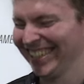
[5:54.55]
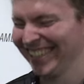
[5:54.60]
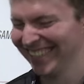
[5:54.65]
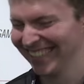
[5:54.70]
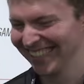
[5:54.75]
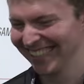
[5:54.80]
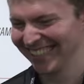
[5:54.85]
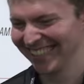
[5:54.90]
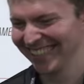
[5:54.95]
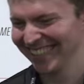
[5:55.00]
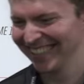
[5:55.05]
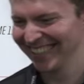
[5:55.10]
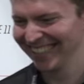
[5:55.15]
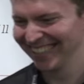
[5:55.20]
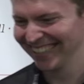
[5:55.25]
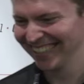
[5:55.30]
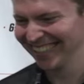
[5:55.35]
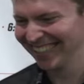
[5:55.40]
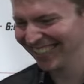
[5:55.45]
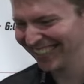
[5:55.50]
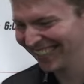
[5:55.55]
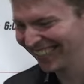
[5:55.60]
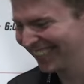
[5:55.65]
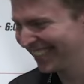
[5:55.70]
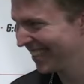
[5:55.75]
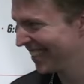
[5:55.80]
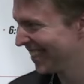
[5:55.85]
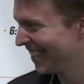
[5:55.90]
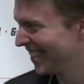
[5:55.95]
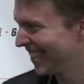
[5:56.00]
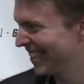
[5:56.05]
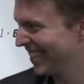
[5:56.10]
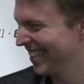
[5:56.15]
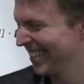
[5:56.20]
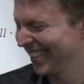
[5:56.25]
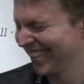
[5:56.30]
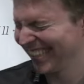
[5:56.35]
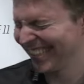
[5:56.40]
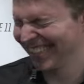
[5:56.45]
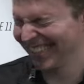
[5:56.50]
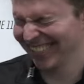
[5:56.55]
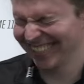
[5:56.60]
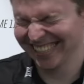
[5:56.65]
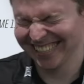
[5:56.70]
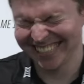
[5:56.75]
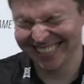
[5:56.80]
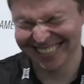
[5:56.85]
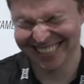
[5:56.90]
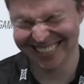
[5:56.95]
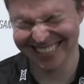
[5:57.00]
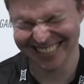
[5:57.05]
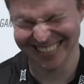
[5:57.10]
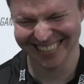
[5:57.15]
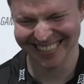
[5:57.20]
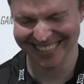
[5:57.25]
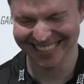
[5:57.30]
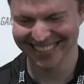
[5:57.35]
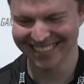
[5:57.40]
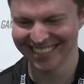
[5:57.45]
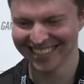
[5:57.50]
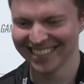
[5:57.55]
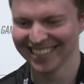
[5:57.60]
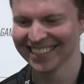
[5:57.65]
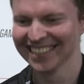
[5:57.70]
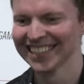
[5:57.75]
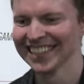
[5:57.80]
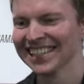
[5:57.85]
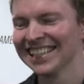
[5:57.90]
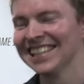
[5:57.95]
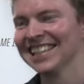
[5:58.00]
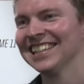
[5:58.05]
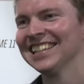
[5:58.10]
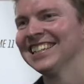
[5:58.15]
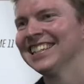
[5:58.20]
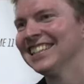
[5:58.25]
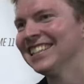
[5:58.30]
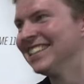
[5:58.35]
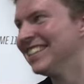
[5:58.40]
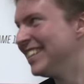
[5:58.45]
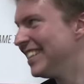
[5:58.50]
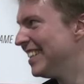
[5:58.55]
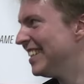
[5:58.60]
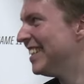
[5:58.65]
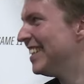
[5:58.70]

No words are spoken by the person on screen.